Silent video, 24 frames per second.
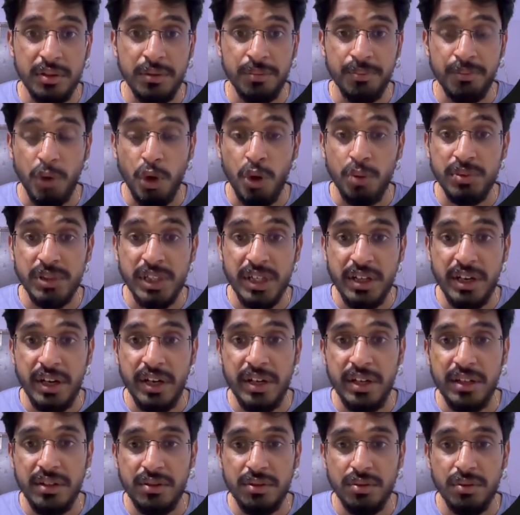object
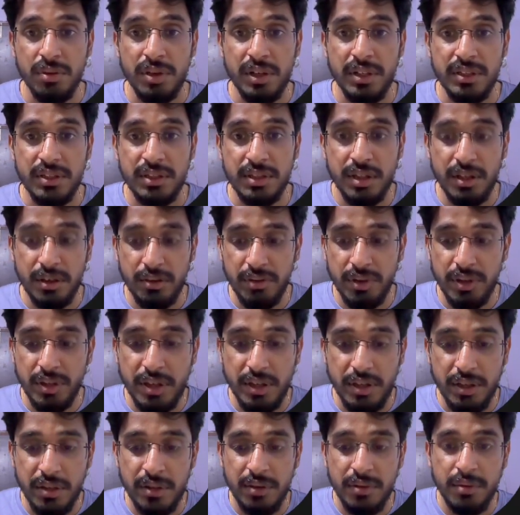ID. So let's convert
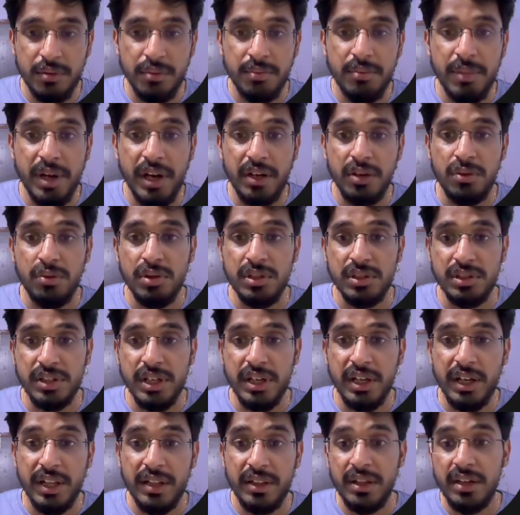that back to a
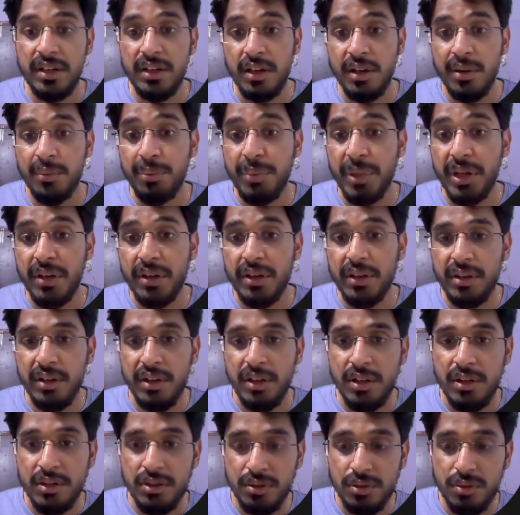string and then compare it.
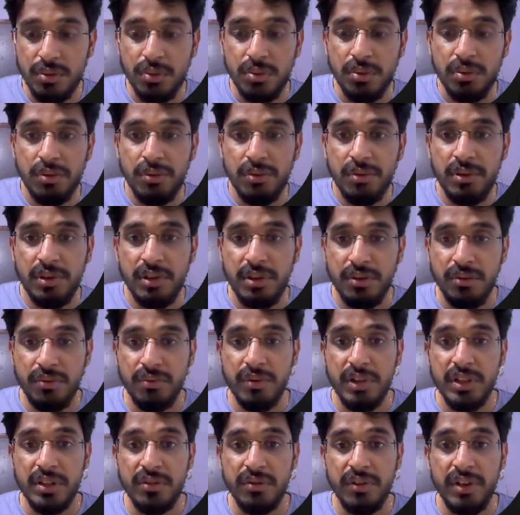So
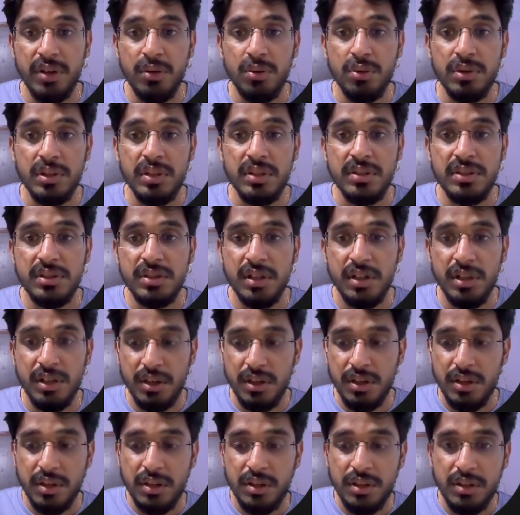once we do this,
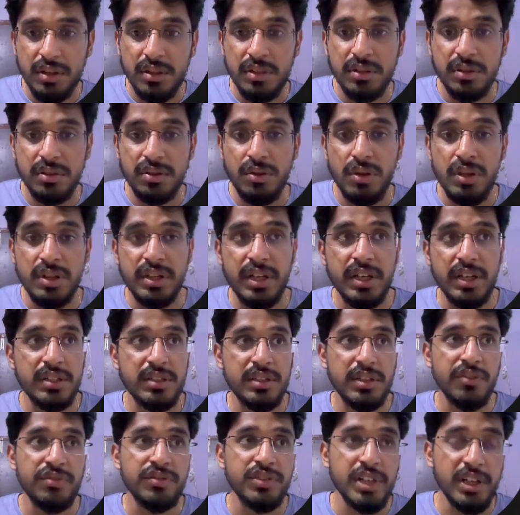so inside this
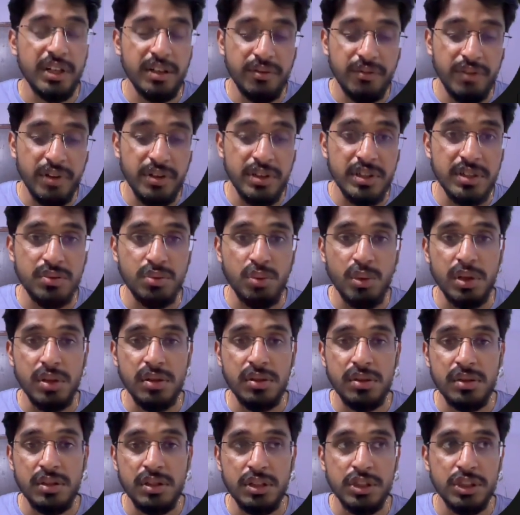if check we just want to
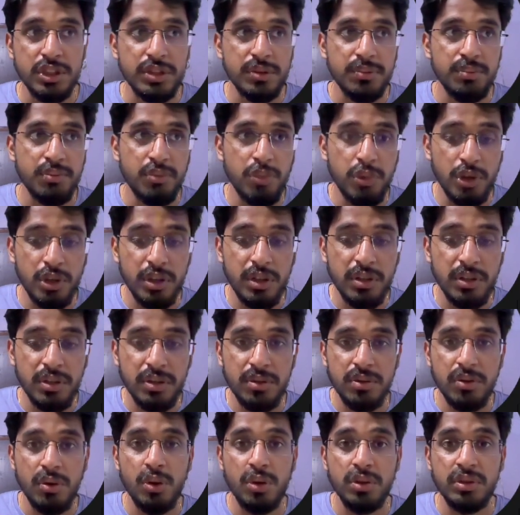put the
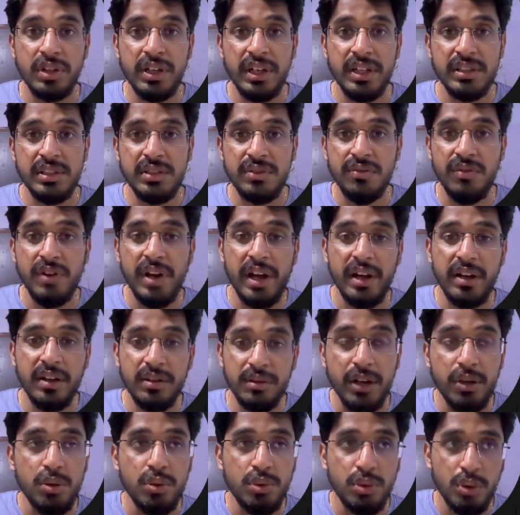authorized flag
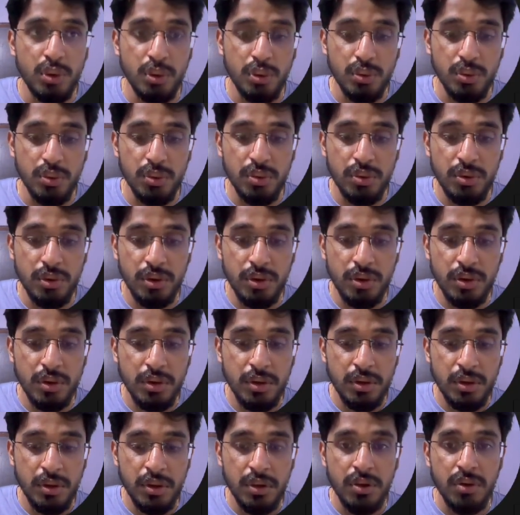to true.
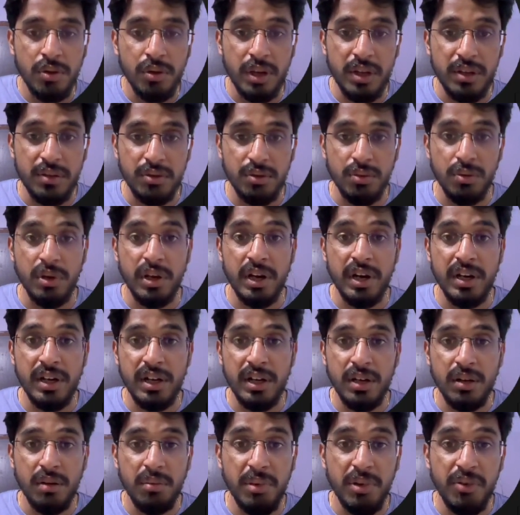Okay, so currently
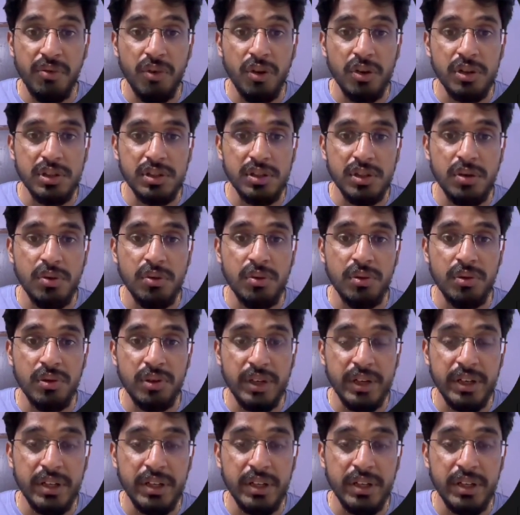it will be false, now it